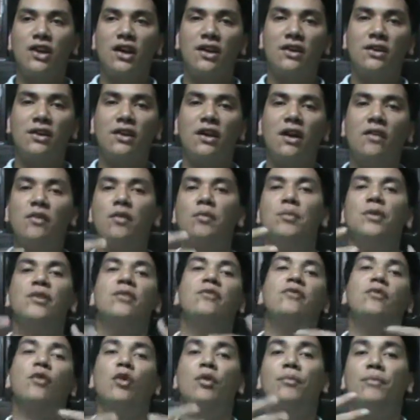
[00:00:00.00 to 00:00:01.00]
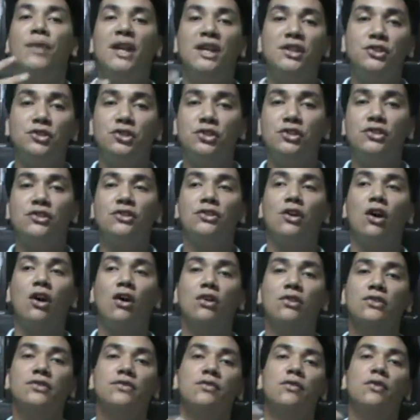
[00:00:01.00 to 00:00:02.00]
government formation
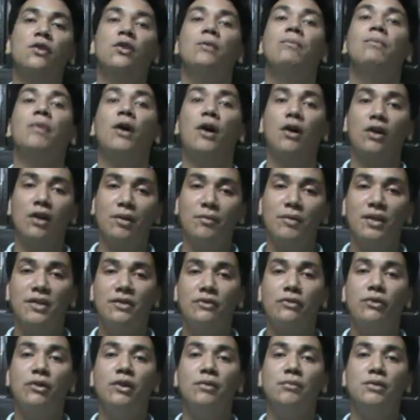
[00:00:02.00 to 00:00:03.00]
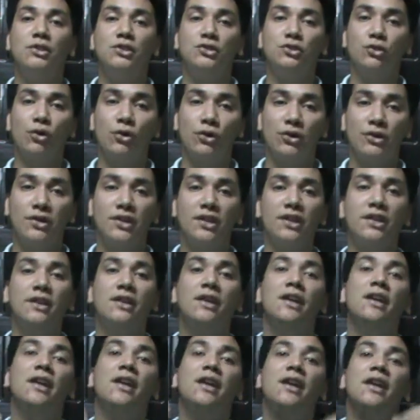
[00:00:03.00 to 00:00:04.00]
talks for a parliamentary majority.
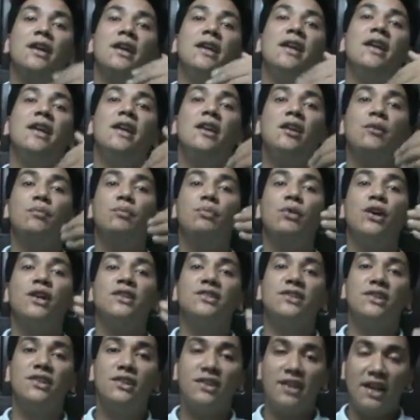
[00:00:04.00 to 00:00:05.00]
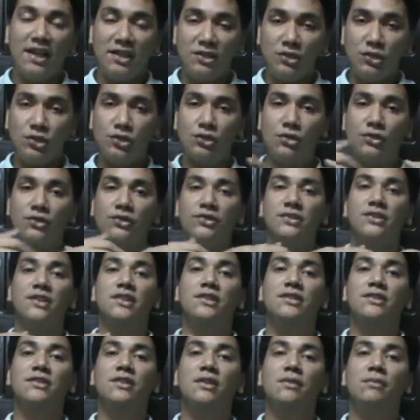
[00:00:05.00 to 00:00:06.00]
In a presidential
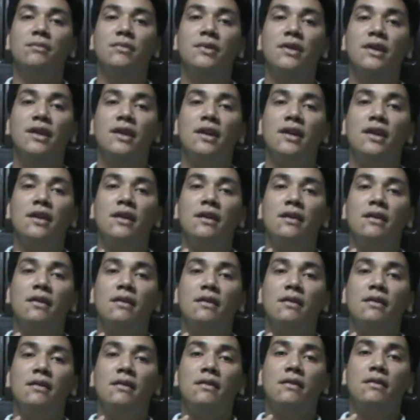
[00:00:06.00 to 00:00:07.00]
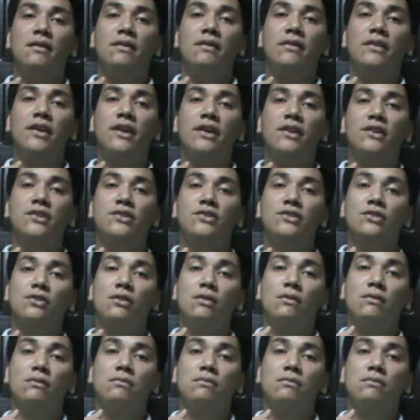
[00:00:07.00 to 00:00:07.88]
system, there's